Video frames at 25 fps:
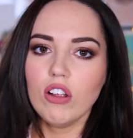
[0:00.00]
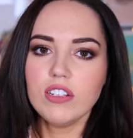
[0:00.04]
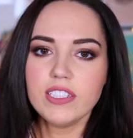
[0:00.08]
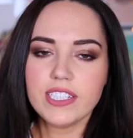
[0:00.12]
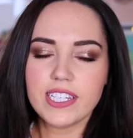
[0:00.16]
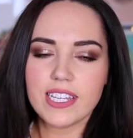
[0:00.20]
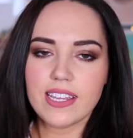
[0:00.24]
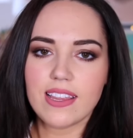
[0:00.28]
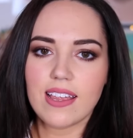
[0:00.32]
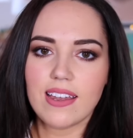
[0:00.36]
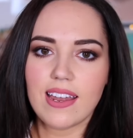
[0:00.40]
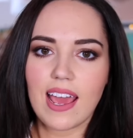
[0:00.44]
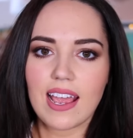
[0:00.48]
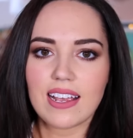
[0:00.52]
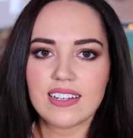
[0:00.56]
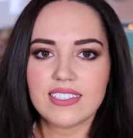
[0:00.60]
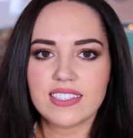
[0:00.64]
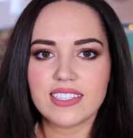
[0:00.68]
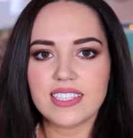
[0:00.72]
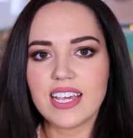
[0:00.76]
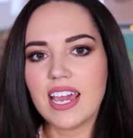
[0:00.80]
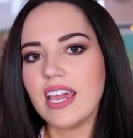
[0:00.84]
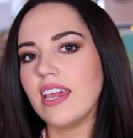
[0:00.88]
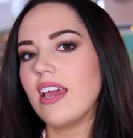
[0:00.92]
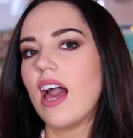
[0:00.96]
On to the
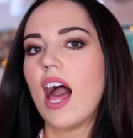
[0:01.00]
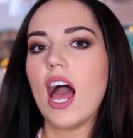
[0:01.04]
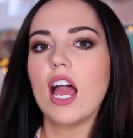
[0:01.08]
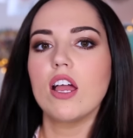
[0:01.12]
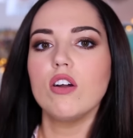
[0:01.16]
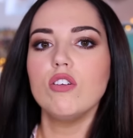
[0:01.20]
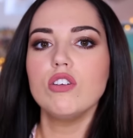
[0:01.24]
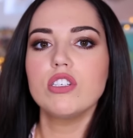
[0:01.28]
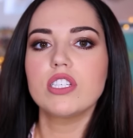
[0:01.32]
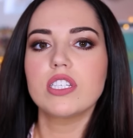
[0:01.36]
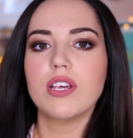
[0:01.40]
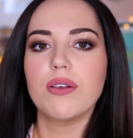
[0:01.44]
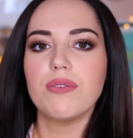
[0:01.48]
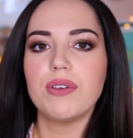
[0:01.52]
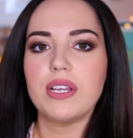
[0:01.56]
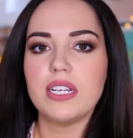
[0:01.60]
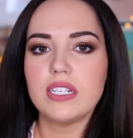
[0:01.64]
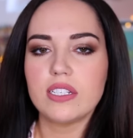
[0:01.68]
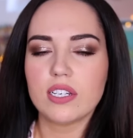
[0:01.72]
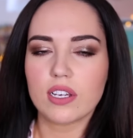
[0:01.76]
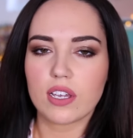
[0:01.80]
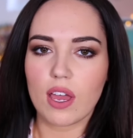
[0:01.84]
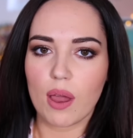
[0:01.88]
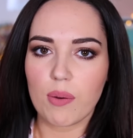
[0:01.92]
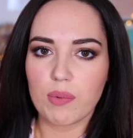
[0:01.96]
next thing. I also
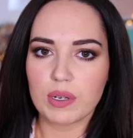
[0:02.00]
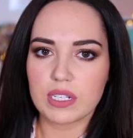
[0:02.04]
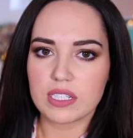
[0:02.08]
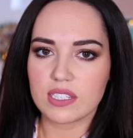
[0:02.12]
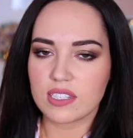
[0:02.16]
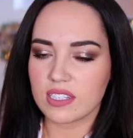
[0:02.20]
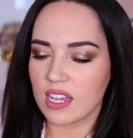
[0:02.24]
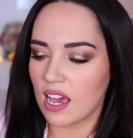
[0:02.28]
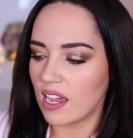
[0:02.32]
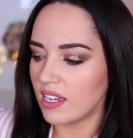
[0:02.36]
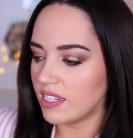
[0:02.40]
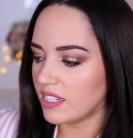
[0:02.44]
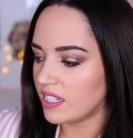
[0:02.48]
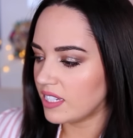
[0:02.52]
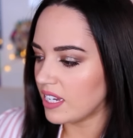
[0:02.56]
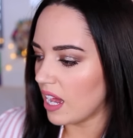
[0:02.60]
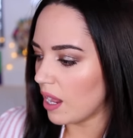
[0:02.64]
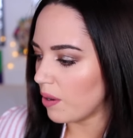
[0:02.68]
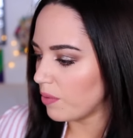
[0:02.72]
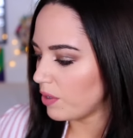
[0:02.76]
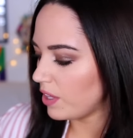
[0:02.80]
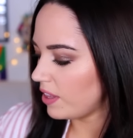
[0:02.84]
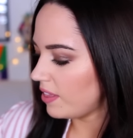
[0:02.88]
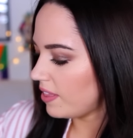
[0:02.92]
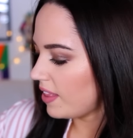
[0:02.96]
need to go and size
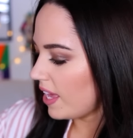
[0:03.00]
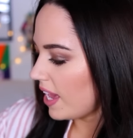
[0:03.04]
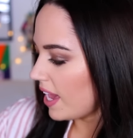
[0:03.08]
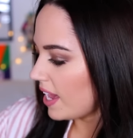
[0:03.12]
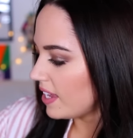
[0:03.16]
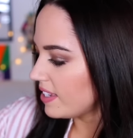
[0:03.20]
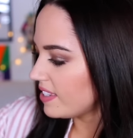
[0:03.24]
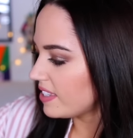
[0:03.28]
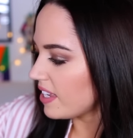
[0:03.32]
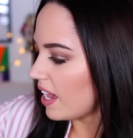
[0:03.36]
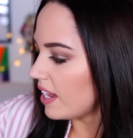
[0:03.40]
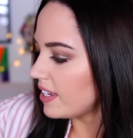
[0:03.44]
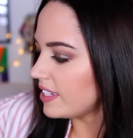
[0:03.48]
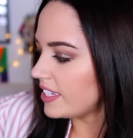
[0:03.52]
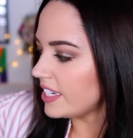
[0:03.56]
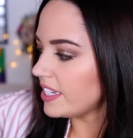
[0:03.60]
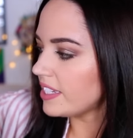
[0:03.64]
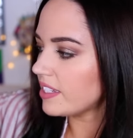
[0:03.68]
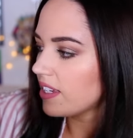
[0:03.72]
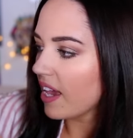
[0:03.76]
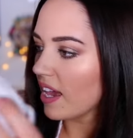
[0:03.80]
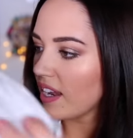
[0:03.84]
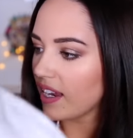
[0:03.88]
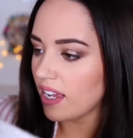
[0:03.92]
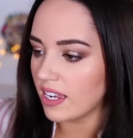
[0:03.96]
down in this. I
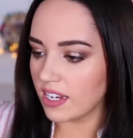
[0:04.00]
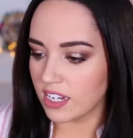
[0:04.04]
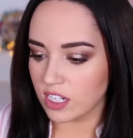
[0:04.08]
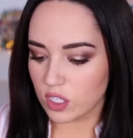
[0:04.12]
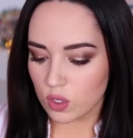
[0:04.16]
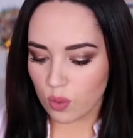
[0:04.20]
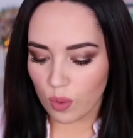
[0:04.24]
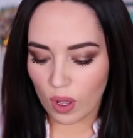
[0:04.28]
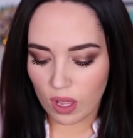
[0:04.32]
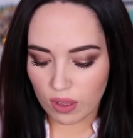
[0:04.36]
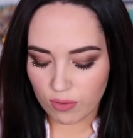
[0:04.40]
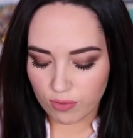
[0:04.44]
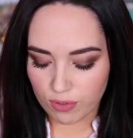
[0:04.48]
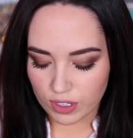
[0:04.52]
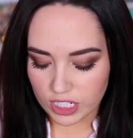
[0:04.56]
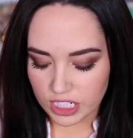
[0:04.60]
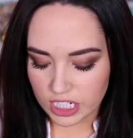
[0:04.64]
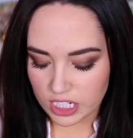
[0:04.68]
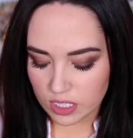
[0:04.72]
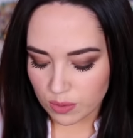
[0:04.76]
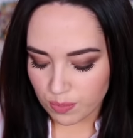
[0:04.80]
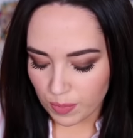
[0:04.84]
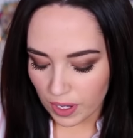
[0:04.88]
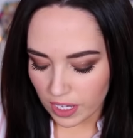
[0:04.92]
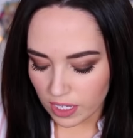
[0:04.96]
did get it in a 12,
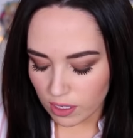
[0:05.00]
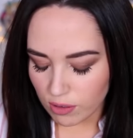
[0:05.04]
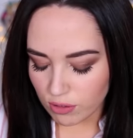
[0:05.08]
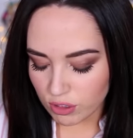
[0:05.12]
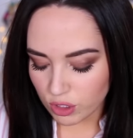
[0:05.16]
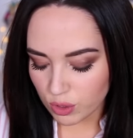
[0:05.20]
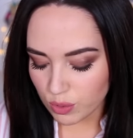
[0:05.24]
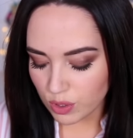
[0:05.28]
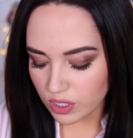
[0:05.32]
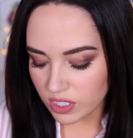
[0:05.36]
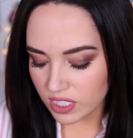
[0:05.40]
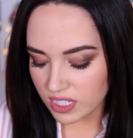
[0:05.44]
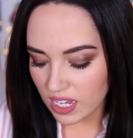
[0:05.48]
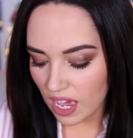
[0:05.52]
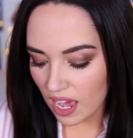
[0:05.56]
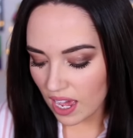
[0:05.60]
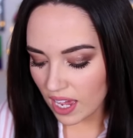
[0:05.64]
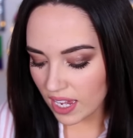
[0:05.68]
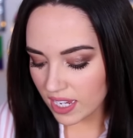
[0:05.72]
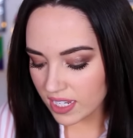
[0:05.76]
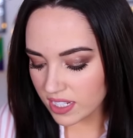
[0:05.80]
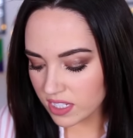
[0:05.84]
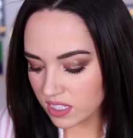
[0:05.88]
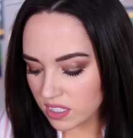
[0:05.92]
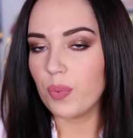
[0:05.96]
which is my usual
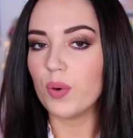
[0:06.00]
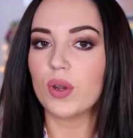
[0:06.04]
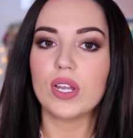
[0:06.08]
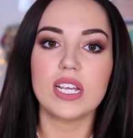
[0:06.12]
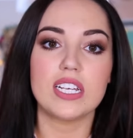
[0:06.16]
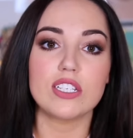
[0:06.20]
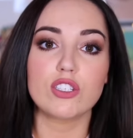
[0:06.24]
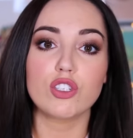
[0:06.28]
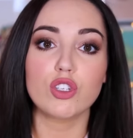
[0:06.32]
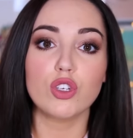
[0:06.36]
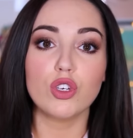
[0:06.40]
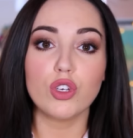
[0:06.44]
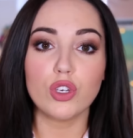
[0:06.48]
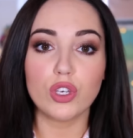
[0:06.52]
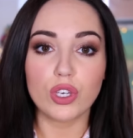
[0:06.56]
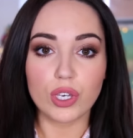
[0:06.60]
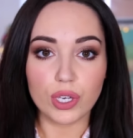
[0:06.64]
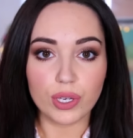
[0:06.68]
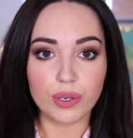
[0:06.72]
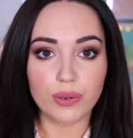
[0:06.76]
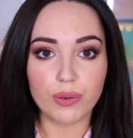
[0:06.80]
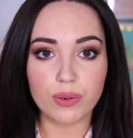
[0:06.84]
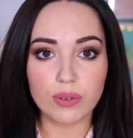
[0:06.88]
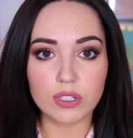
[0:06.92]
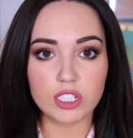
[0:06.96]
size, but it's
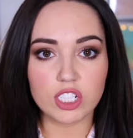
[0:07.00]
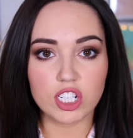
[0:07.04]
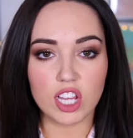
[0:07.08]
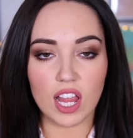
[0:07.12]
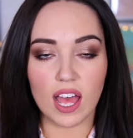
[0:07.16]
huge.